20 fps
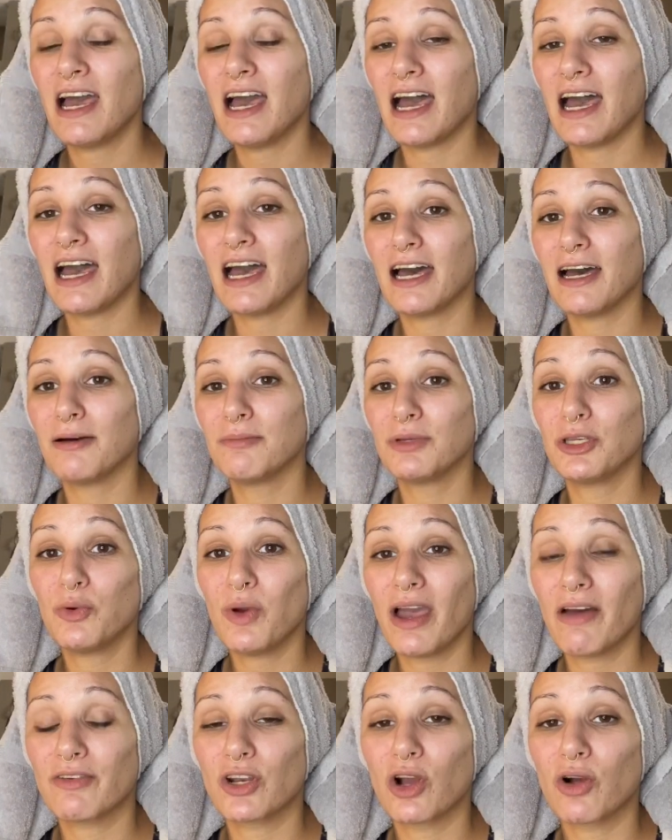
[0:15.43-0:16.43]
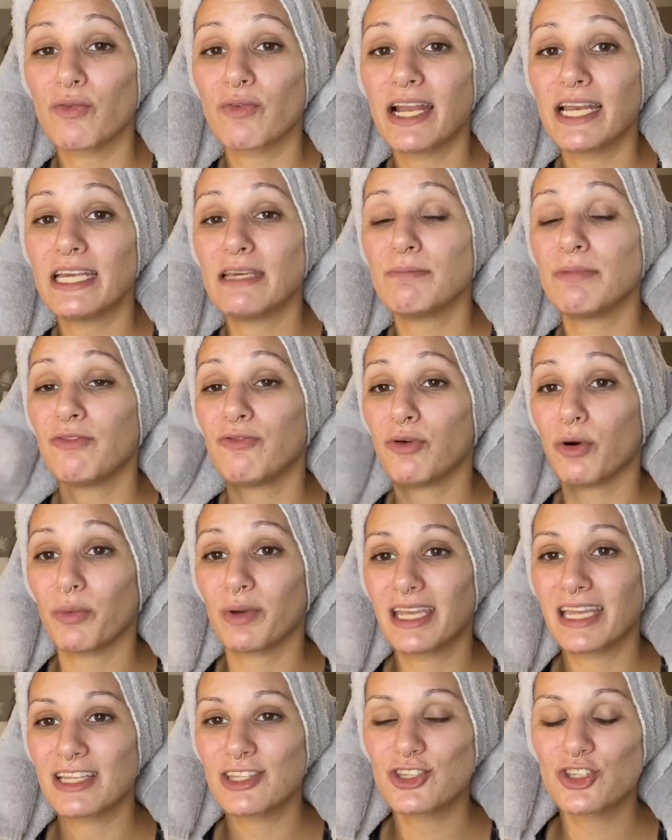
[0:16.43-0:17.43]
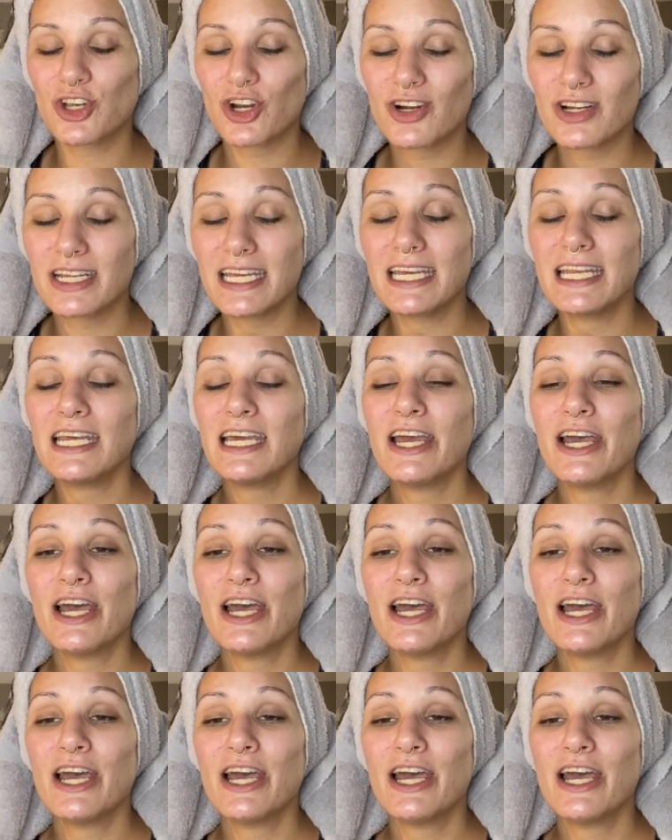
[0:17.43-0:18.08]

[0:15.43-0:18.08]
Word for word: um, you haven't already before we get started.